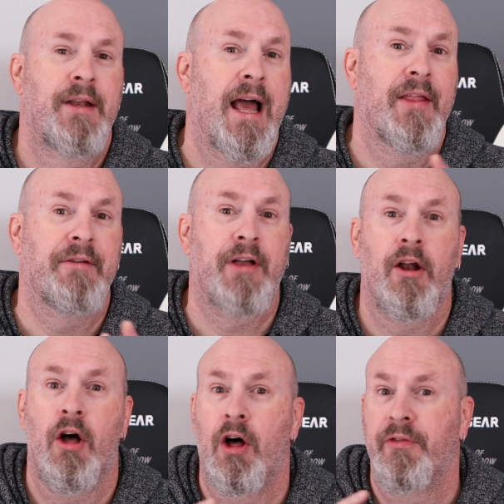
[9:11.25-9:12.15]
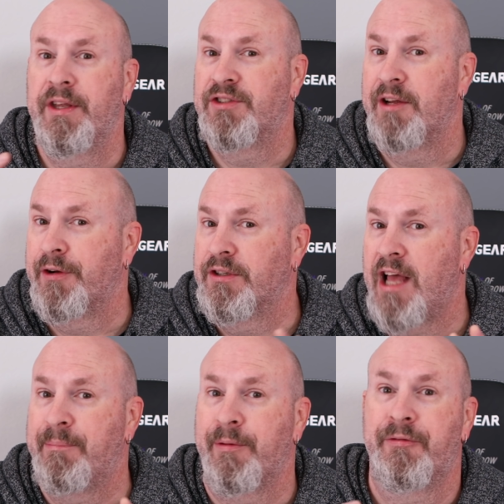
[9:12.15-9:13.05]
Now they've got all these different
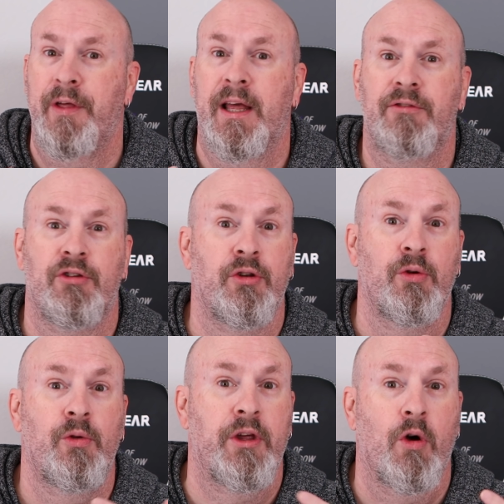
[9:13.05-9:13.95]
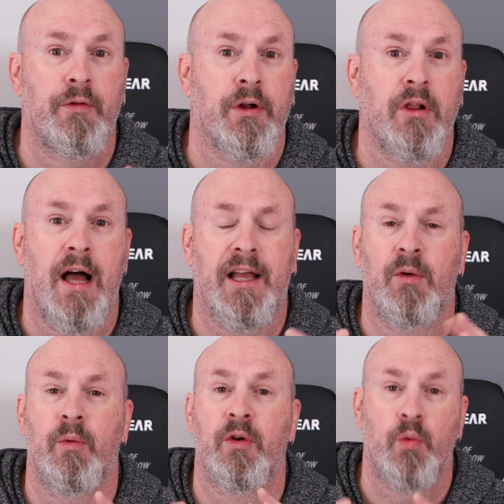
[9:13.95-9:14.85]
type of things to do the
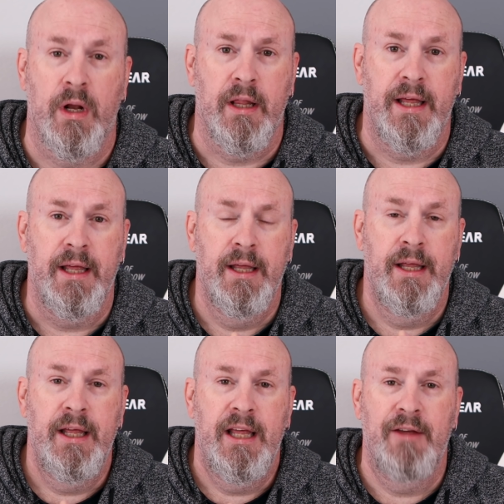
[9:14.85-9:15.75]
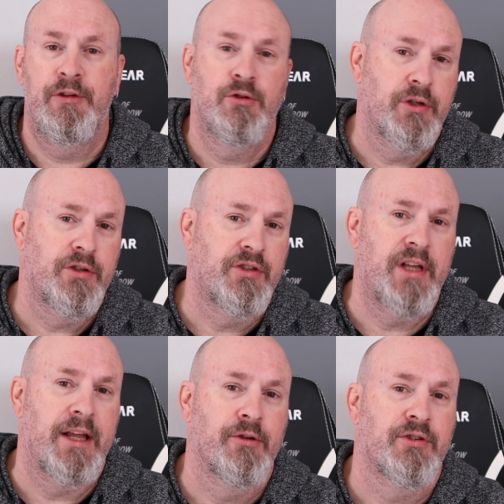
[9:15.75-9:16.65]
overclocking when really if you just
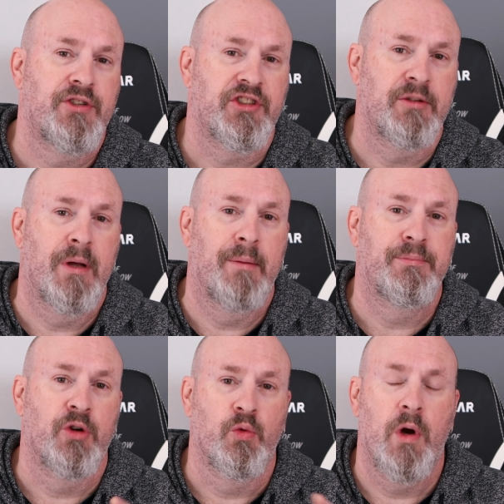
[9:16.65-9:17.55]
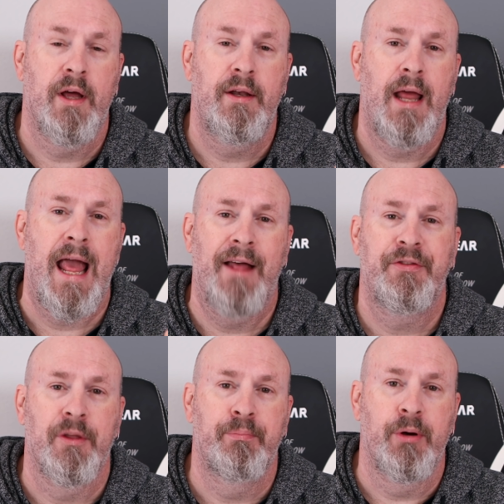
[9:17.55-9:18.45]
set your system up to run
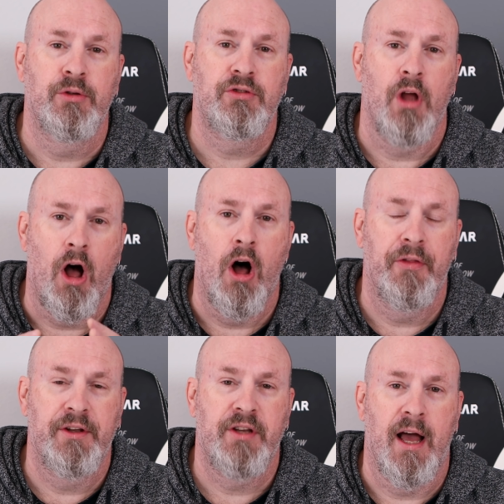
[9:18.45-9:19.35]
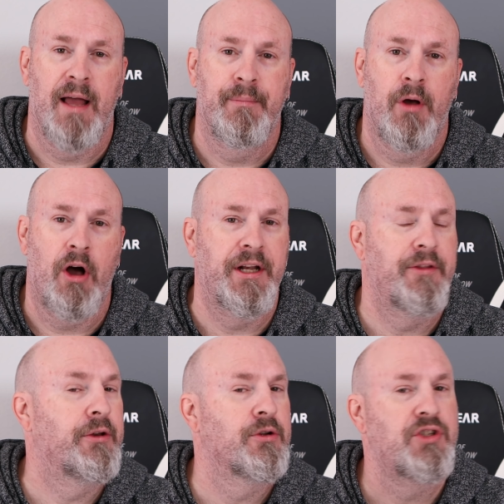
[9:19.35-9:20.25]
at the boost all the time on
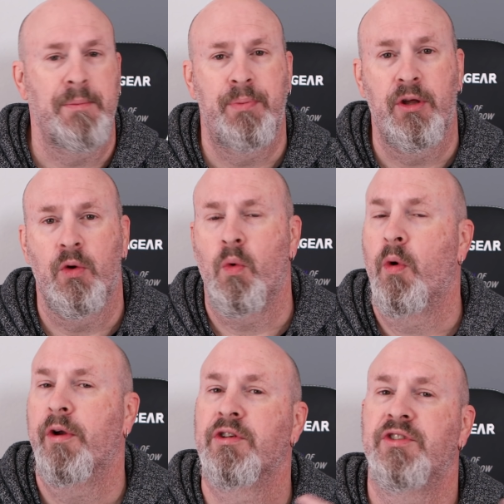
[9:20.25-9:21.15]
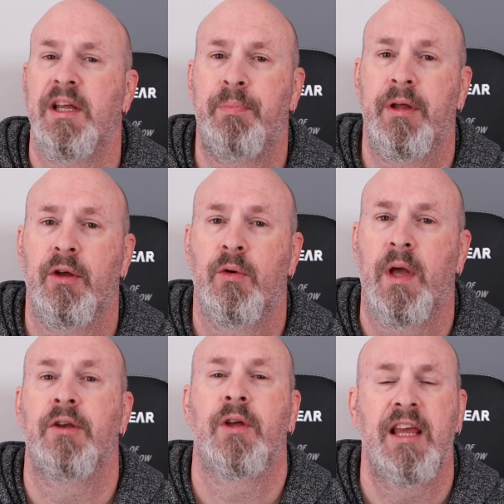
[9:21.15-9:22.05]
either your GPU or your CPU
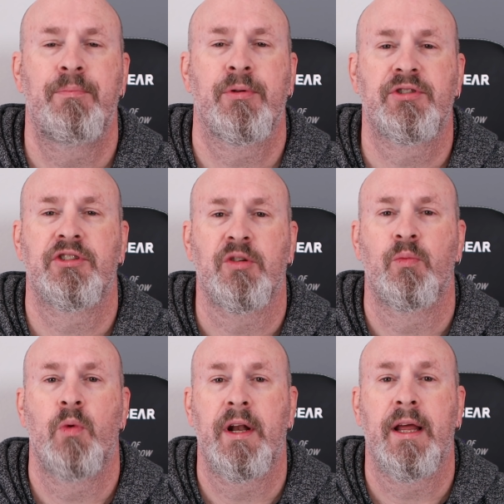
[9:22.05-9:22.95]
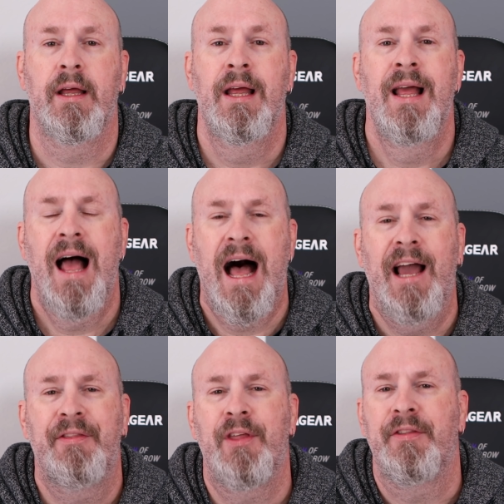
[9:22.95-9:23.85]
and you keep your system running,
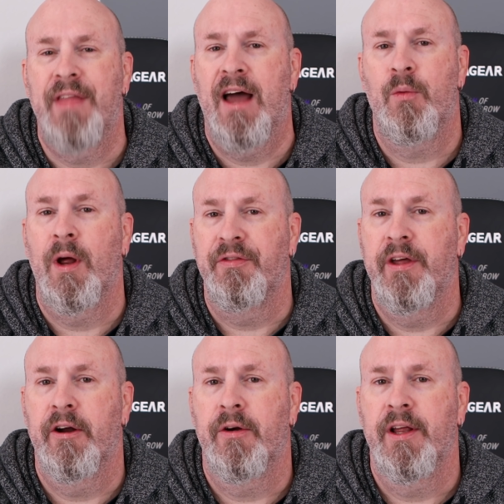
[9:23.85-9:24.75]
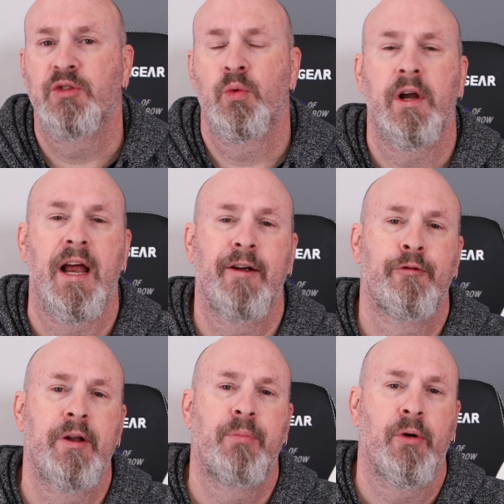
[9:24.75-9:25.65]
I think that right there is where
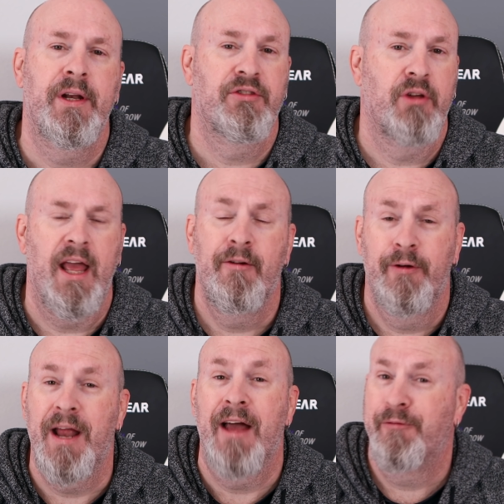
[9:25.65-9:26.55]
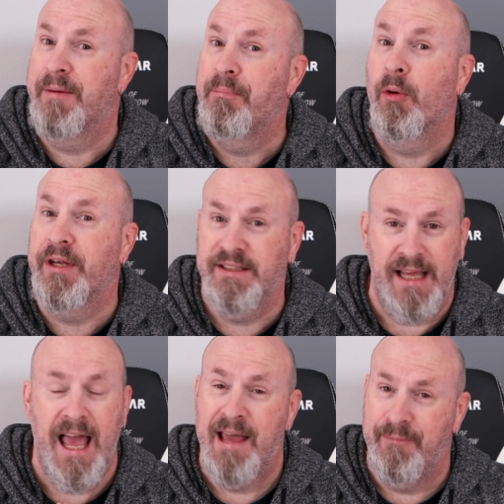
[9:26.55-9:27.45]
everybody's, every, everybody's,
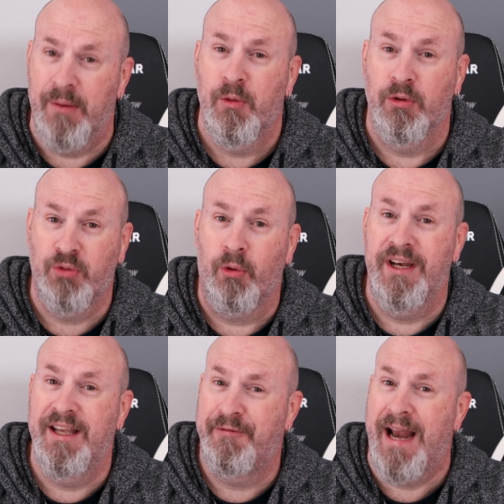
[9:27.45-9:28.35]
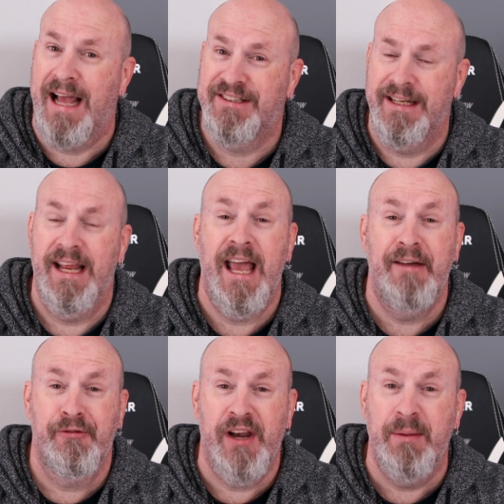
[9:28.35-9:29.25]
I'm, I'm going to talk different accent,
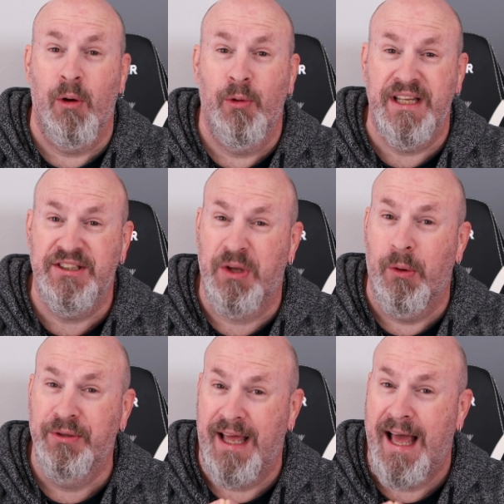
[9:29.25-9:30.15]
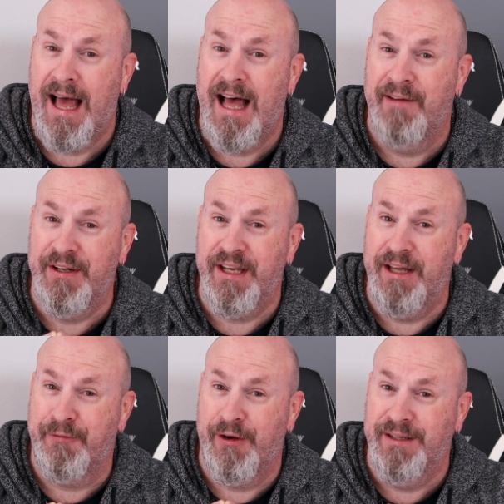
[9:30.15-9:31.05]
everybody's going to have a
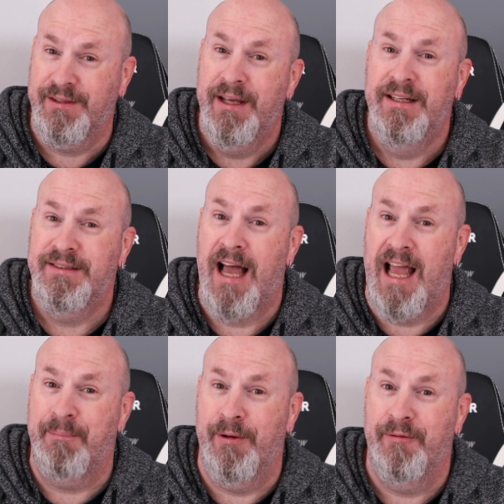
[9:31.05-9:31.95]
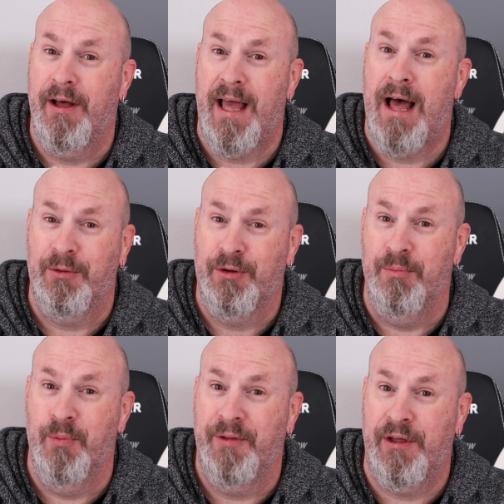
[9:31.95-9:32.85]
different type of uh,
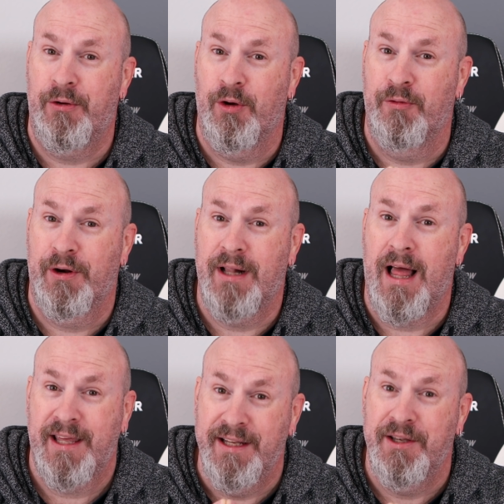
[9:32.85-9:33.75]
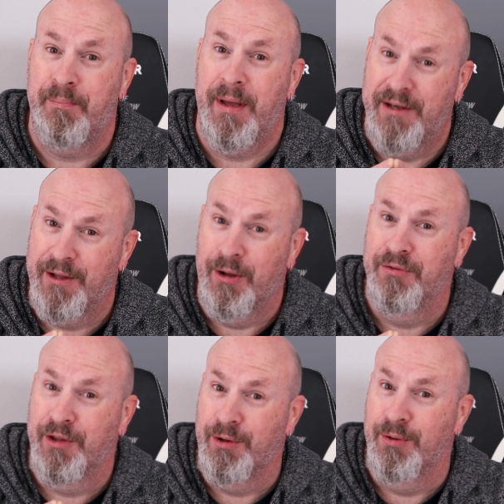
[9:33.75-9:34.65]
outcome with their overclocking depending
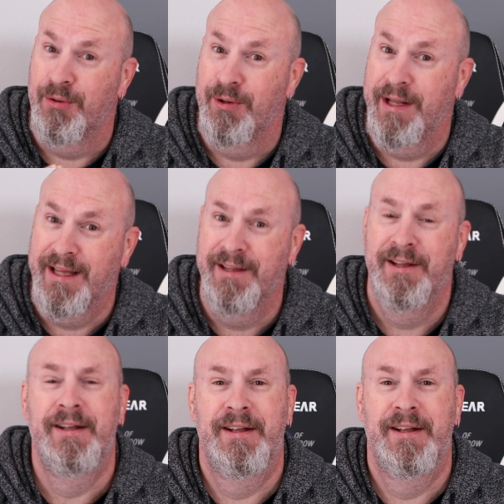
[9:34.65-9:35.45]
on the cooling.